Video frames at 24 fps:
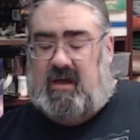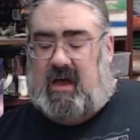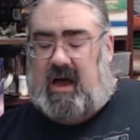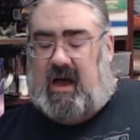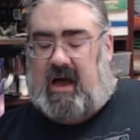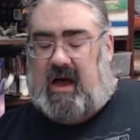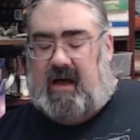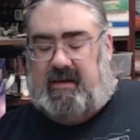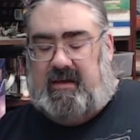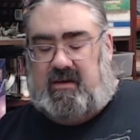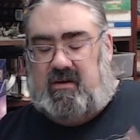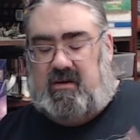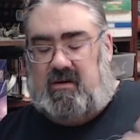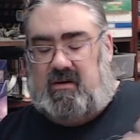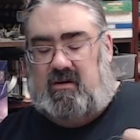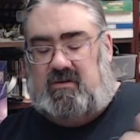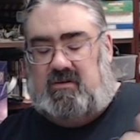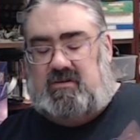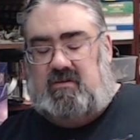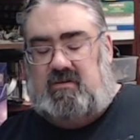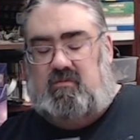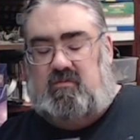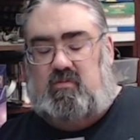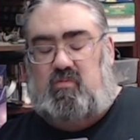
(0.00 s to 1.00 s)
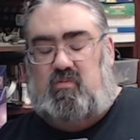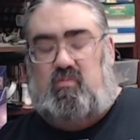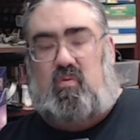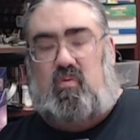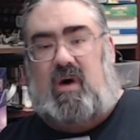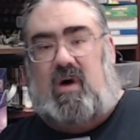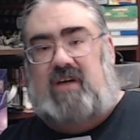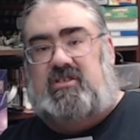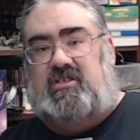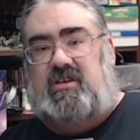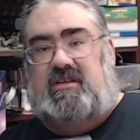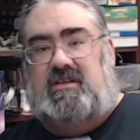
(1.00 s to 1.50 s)
You can also
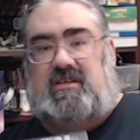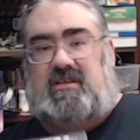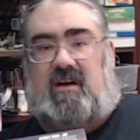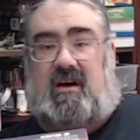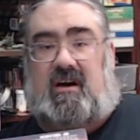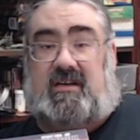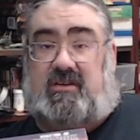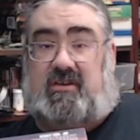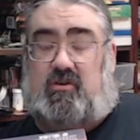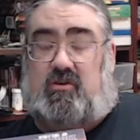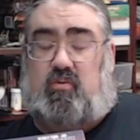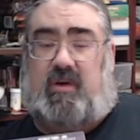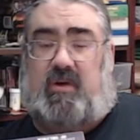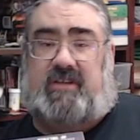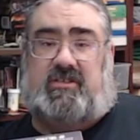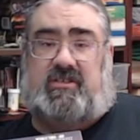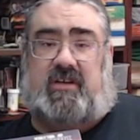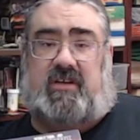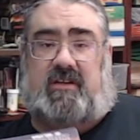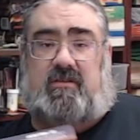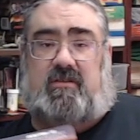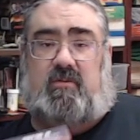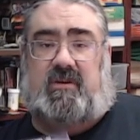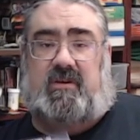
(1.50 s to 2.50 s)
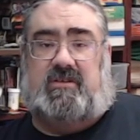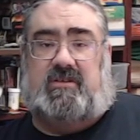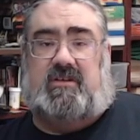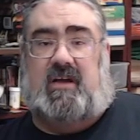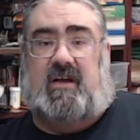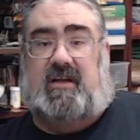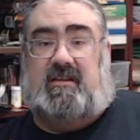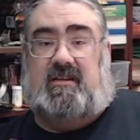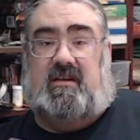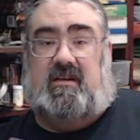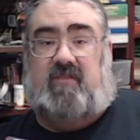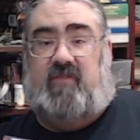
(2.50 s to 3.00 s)
watch us on Twitch at
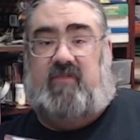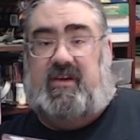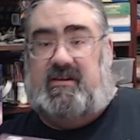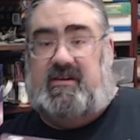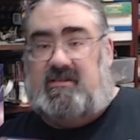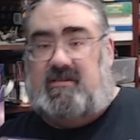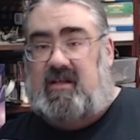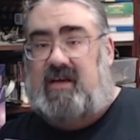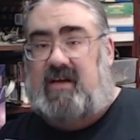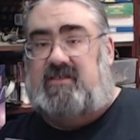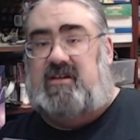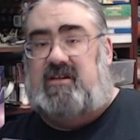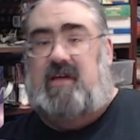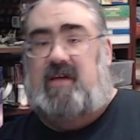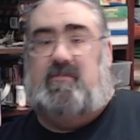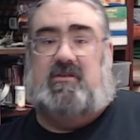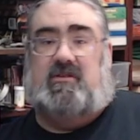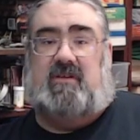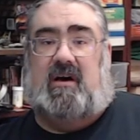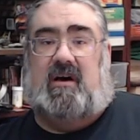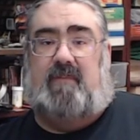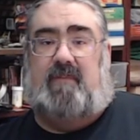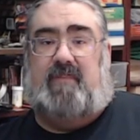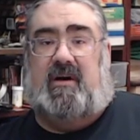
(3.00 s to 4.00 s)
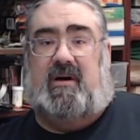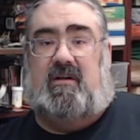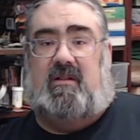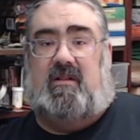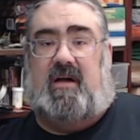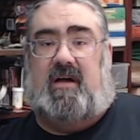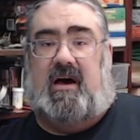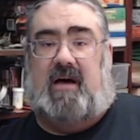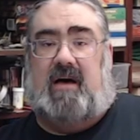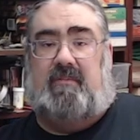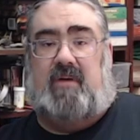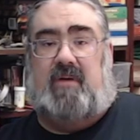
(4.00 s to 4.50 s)

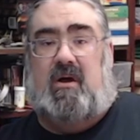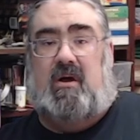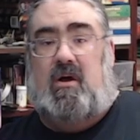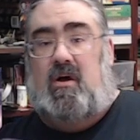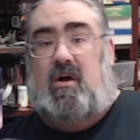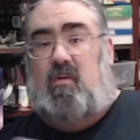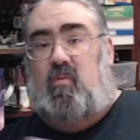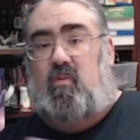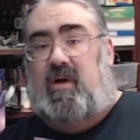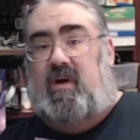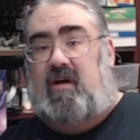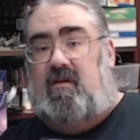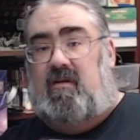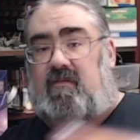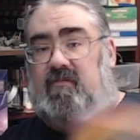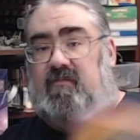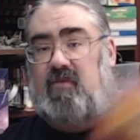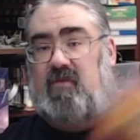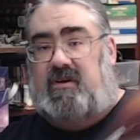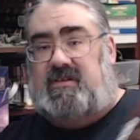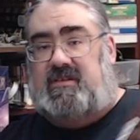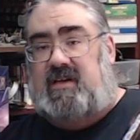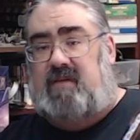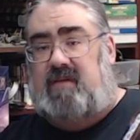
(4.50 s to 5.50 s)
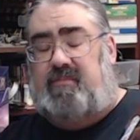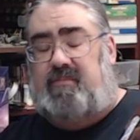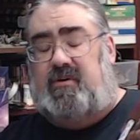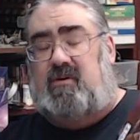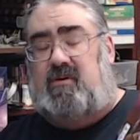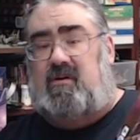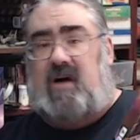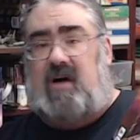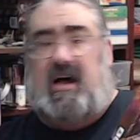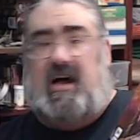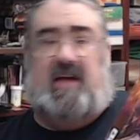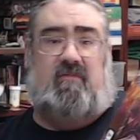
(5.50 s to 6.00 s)
twitch.tv/tabletopbellhop. Where, for
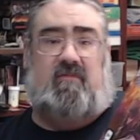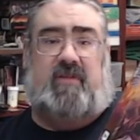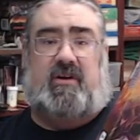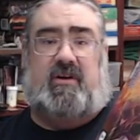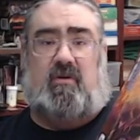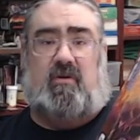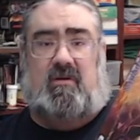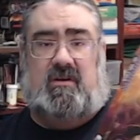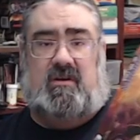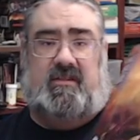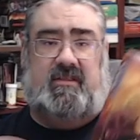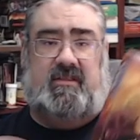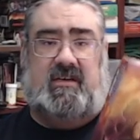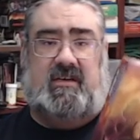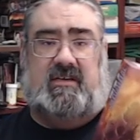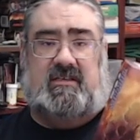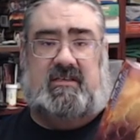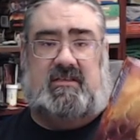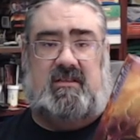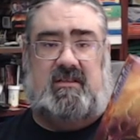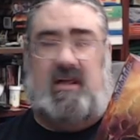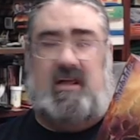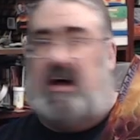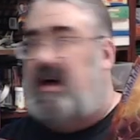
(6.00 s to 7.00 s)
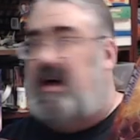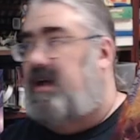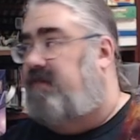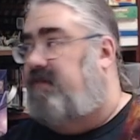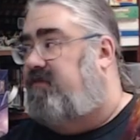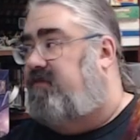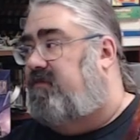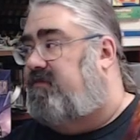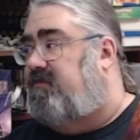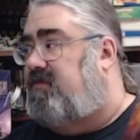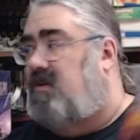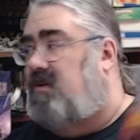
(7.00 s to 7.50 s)
example, I recorded this live
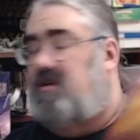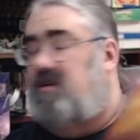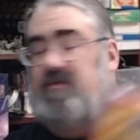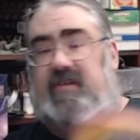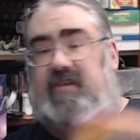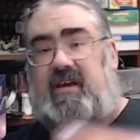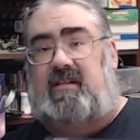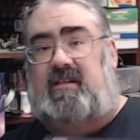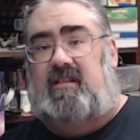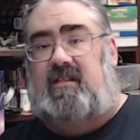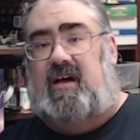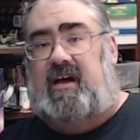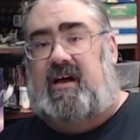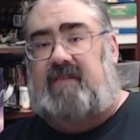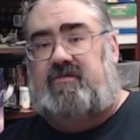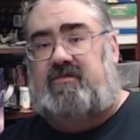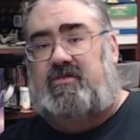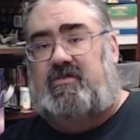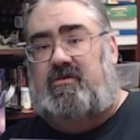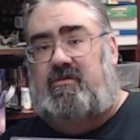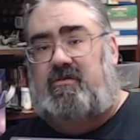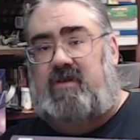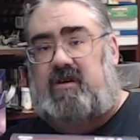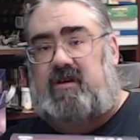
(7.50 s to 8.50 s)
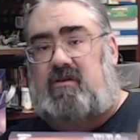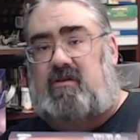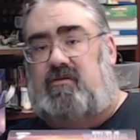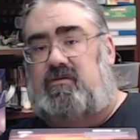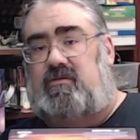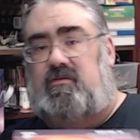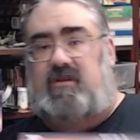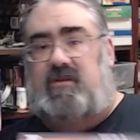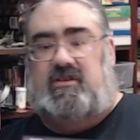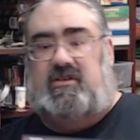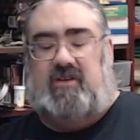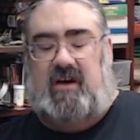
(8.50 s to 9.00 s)
in front of a live studio
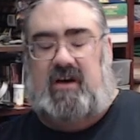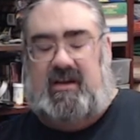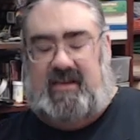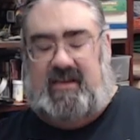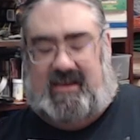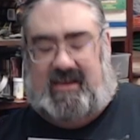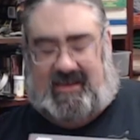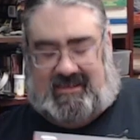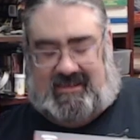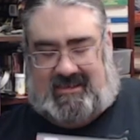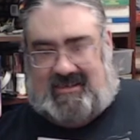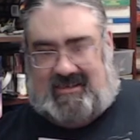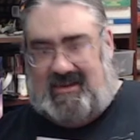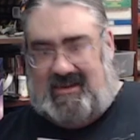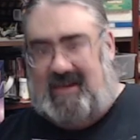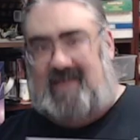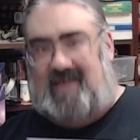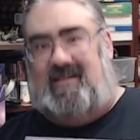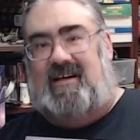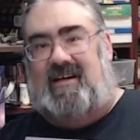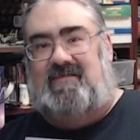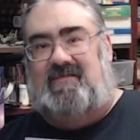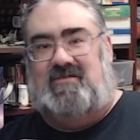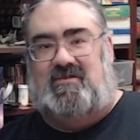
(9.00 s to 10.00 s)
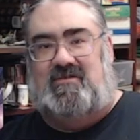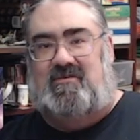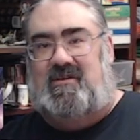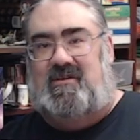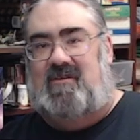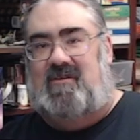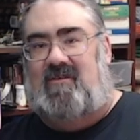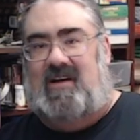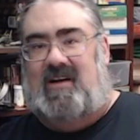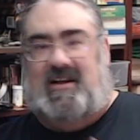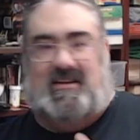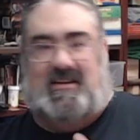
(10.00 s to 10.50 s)
Twitch audience, not a live
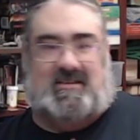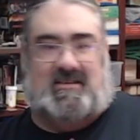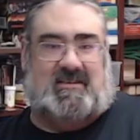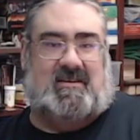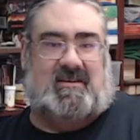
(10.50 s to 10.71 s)
studio audience,